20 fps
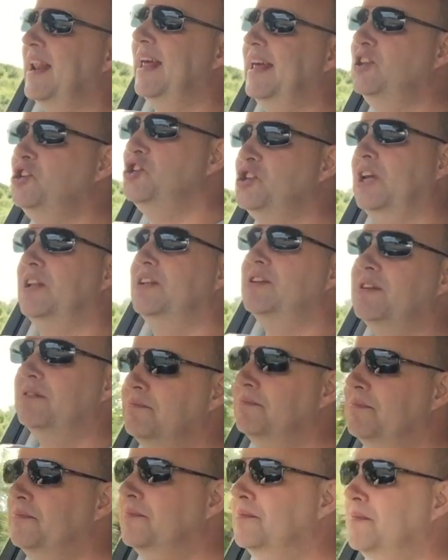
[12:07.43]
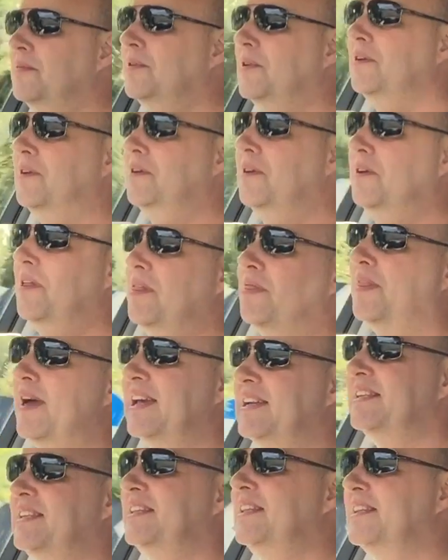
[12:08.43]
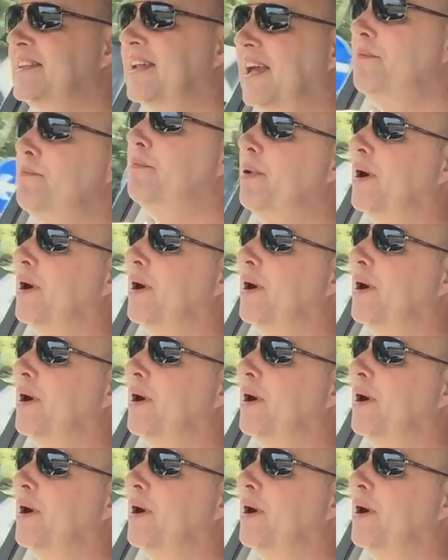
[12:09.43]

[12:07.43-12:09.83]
an engine, that's in the same